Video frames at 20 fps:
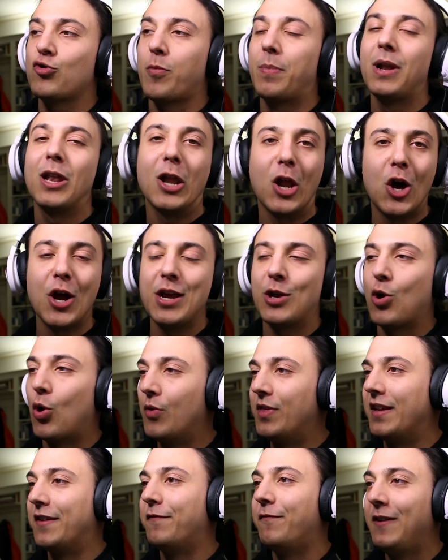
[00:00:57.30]
drop a like
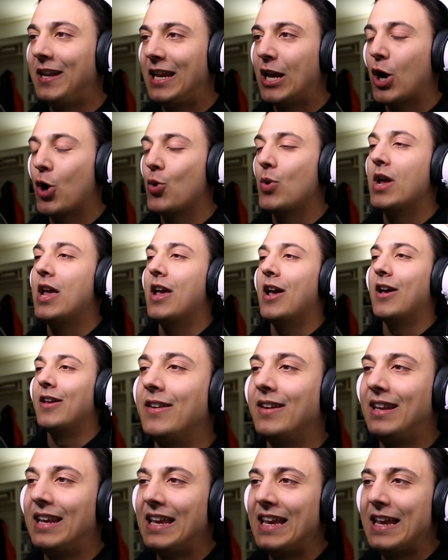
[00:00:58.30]
on this video
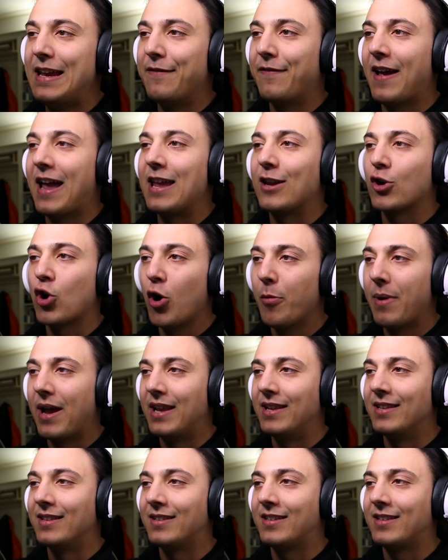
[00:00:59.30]
and leave a comment.